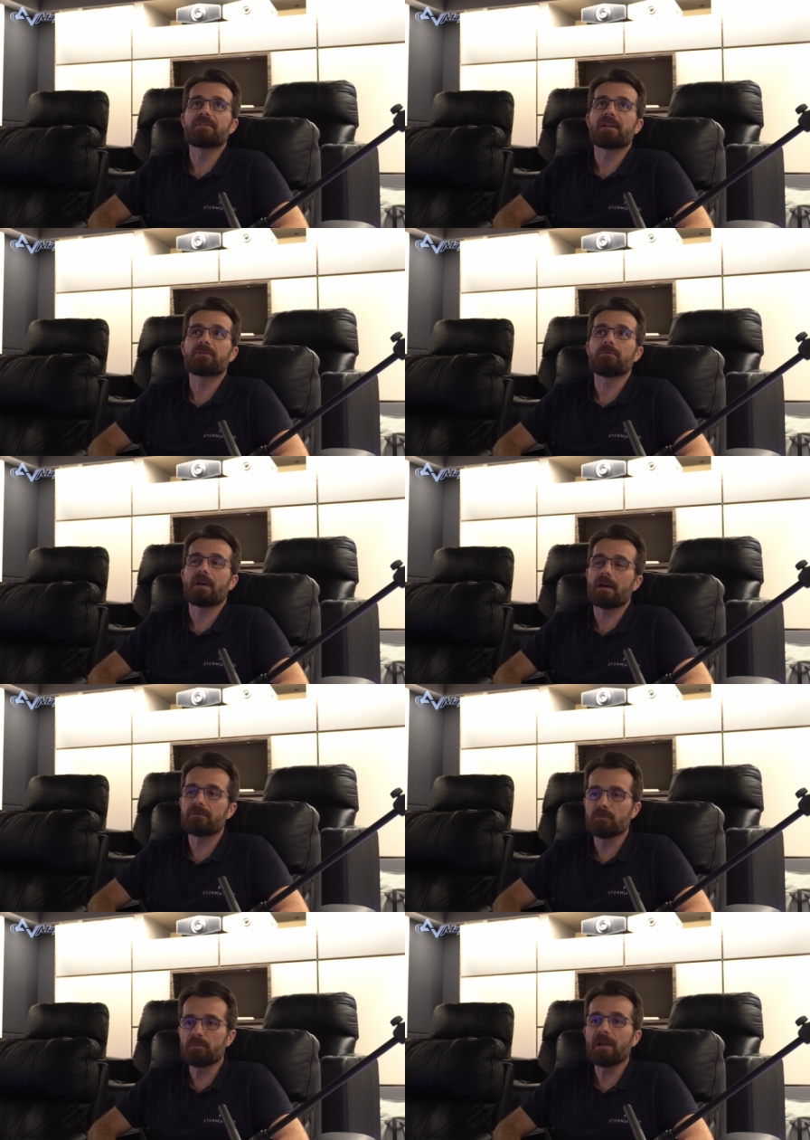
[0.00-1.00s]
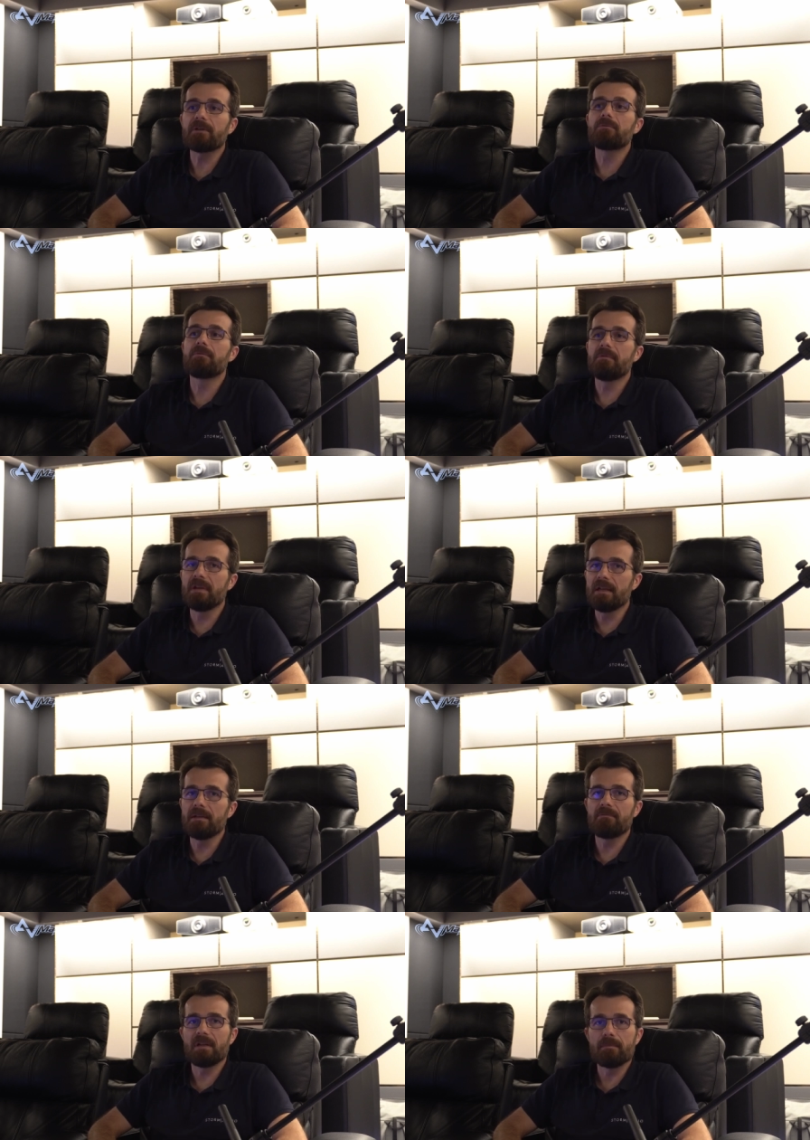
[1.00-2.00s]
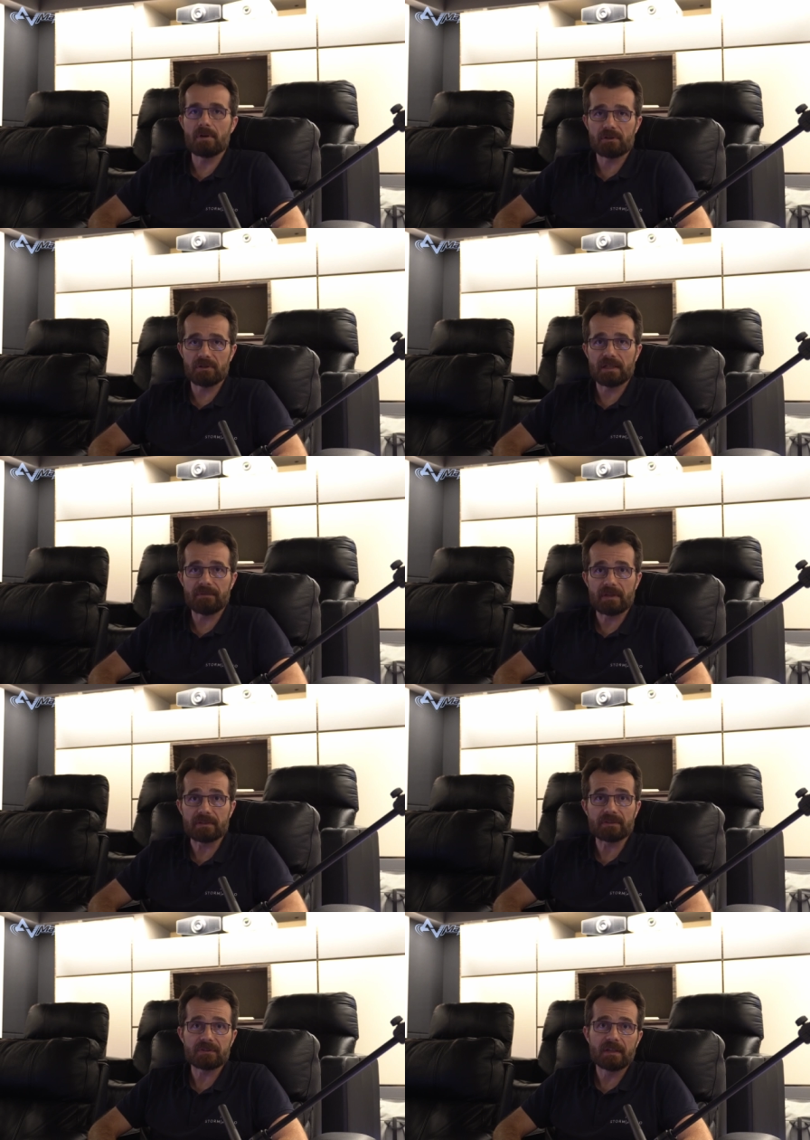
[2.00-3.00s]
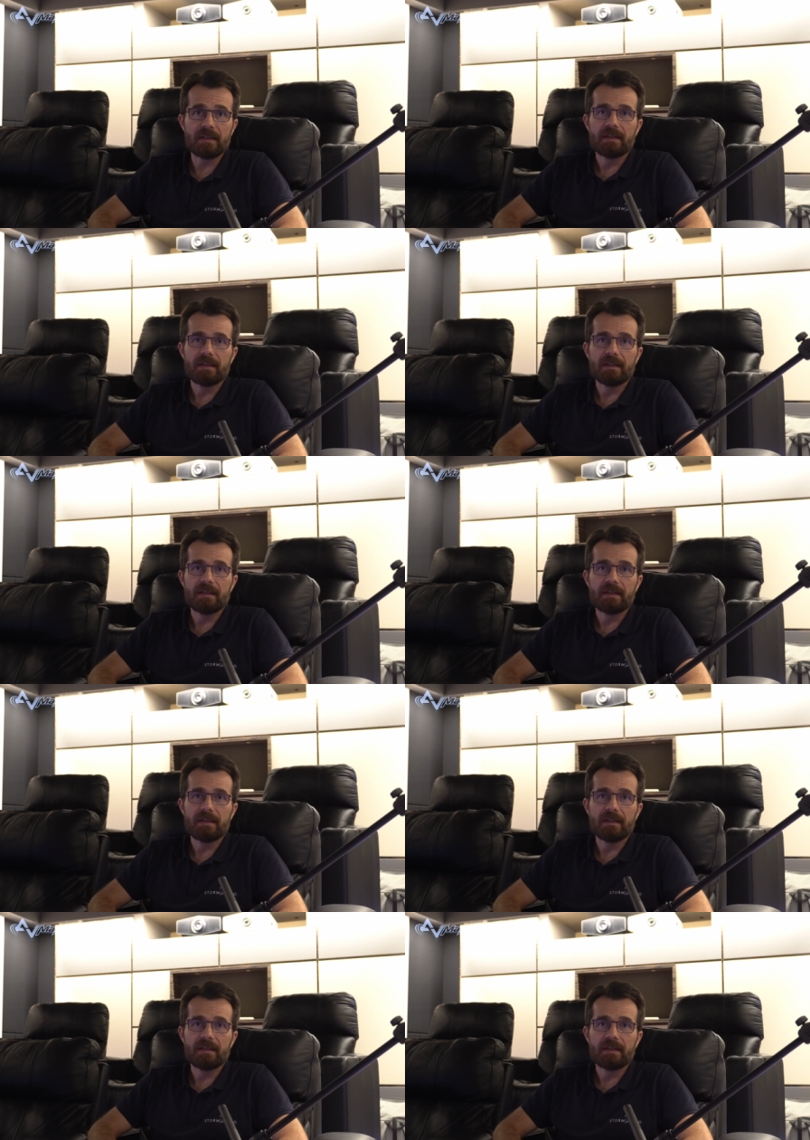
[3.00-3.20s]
is that you have to plan really, really much in advance.